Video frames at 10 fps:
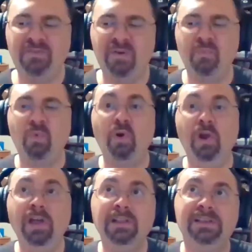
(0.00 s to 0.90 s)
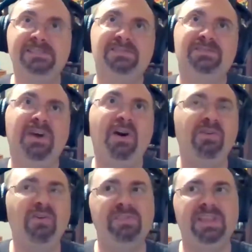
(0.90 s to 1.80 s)
them really stood out
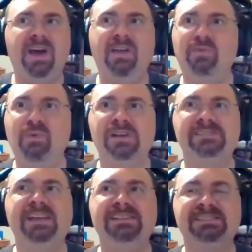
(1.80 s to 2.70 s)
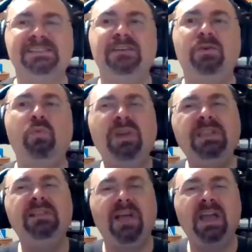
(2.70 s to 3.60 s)
over the other ones. I just
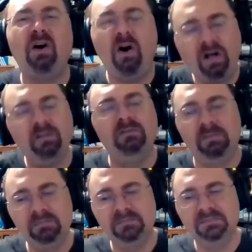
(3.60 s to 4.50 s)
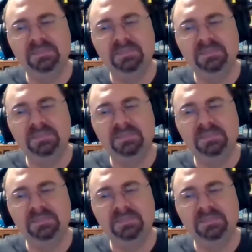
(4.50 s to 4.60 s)
really like all of them